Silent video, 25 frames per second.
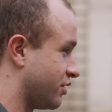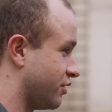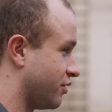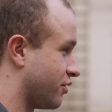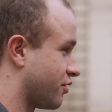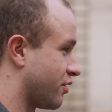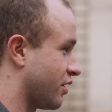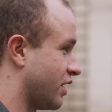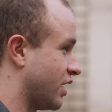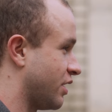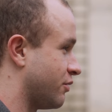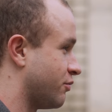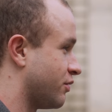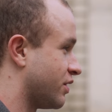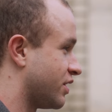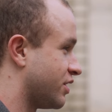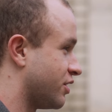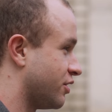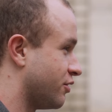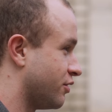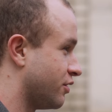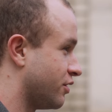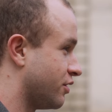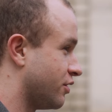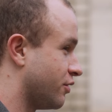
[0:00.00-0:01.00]
to Ukraine with
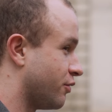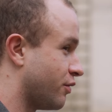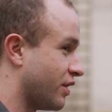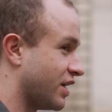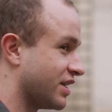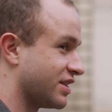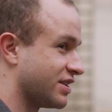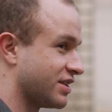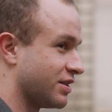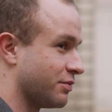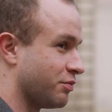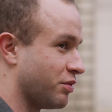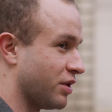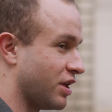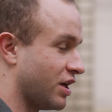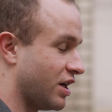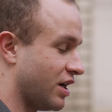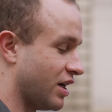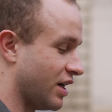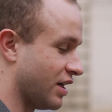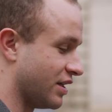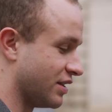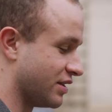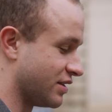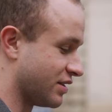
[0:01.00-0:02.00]
US
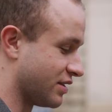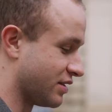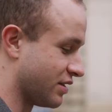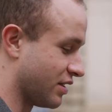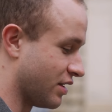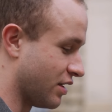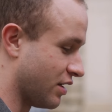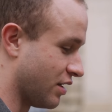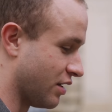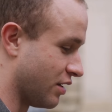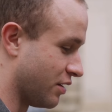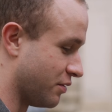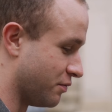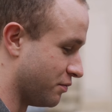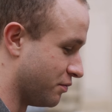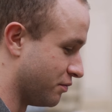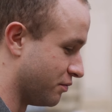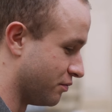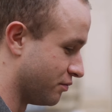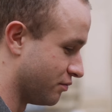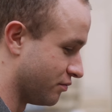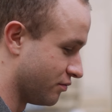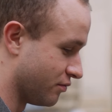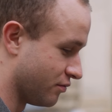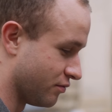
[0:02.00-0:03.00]
supplies
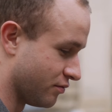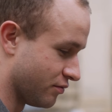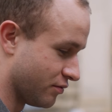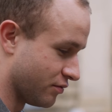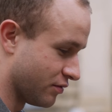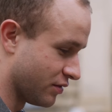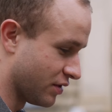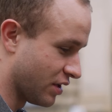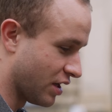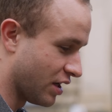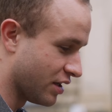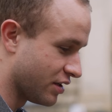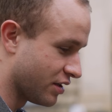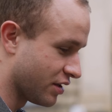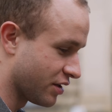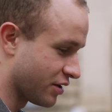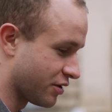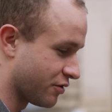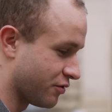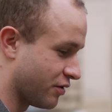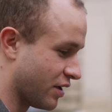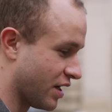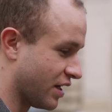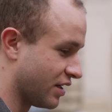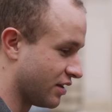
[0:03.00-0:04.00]
under
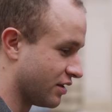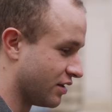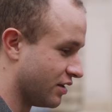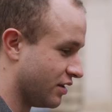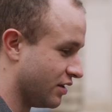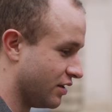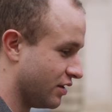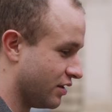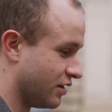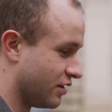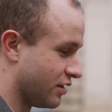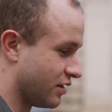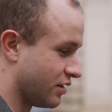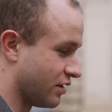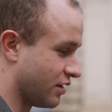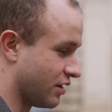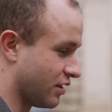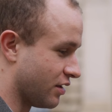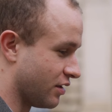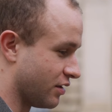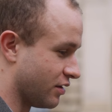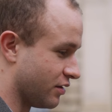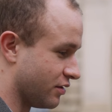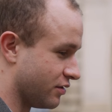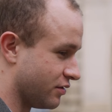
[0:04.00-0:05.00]
threat,
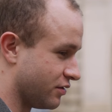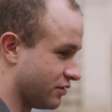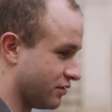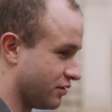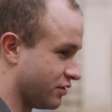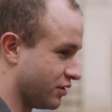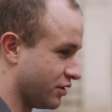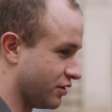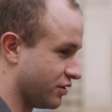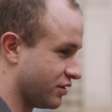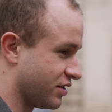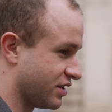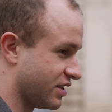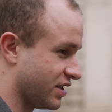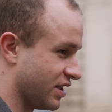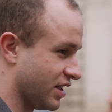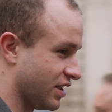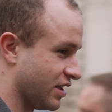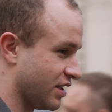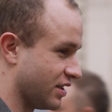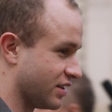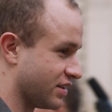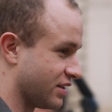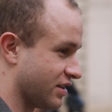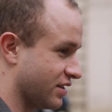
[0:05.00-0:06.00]
do you see
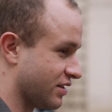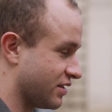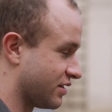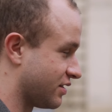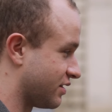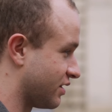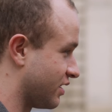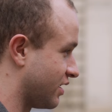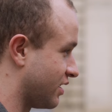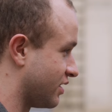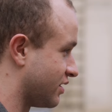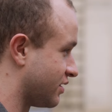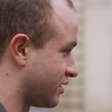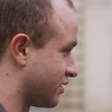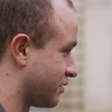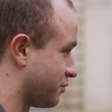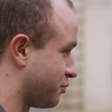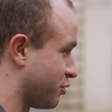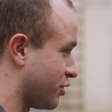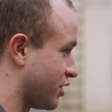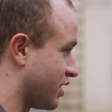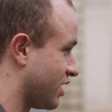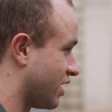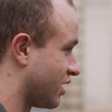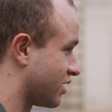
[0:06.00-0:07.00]
this as
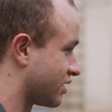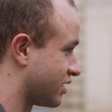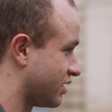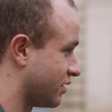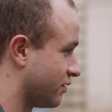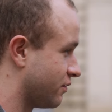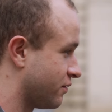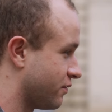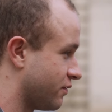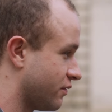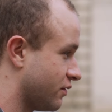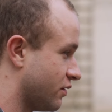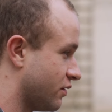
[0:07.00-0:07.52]
productive?